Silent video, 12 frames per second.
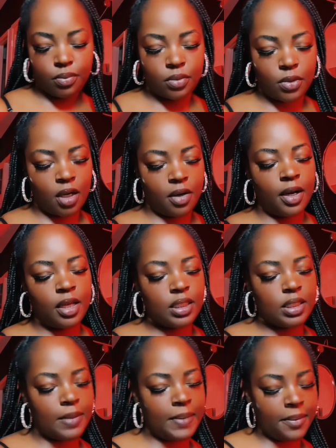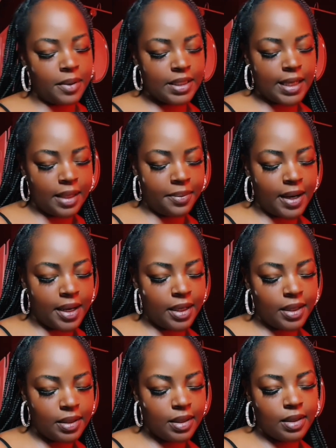Alright, so some people are celebrating.
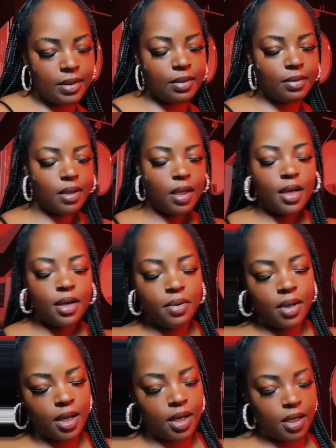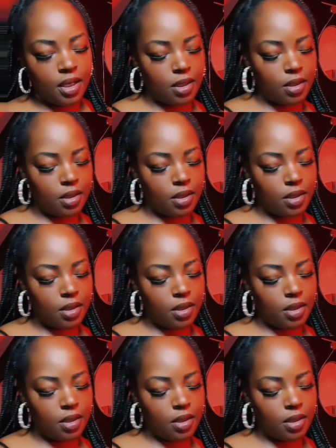Okay.